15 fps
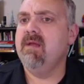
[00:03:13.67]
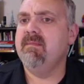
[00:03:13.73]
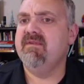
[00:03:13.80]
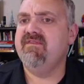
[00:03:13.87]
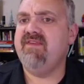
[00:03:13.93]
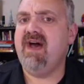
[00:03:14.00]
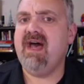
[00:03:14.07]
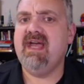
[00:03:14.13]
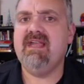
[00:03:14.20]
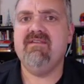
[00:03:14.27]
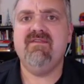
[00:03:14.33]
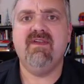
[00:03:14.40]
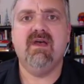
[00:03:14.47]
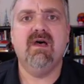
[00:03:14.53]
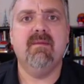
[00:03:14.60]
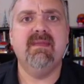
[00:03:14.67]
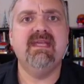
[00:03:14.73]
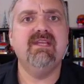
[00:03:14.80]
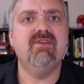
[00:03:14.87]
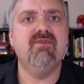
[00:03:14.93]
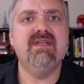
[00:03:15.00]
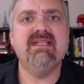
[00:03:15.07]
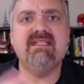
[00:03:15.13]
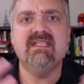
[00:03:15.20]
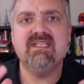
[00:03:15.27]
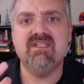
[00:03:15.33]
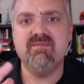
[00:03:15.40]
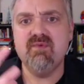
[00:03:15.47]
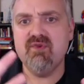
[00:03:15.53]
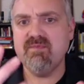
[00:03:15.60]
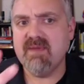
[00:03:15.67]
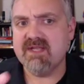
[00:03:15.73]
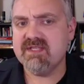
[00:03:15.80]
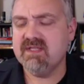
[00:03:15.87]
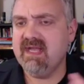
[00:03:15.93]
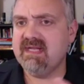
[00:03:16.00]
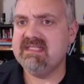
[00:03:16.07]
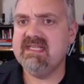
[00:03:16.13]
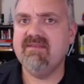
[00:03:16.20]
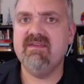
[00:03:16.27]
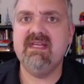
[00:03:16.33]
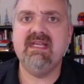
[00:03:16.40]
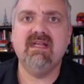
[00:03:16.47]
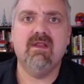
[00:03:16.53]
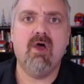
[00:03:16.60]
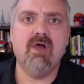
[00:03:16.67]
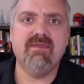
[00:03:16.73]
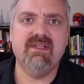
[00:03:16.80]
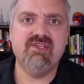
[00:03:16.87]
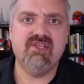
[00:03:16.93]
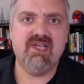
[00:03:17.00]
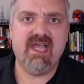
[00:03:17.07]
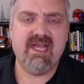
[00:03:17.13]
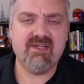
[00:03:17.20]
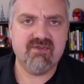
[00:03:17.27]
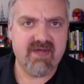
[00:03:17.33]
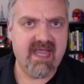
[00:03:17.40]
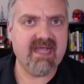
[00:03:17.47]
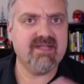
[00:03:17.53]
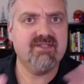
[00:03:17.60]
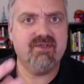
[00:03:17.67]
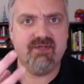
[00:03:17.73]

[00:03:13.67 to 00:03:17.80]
Number five, increase in smooth muscle activity along the GI tract.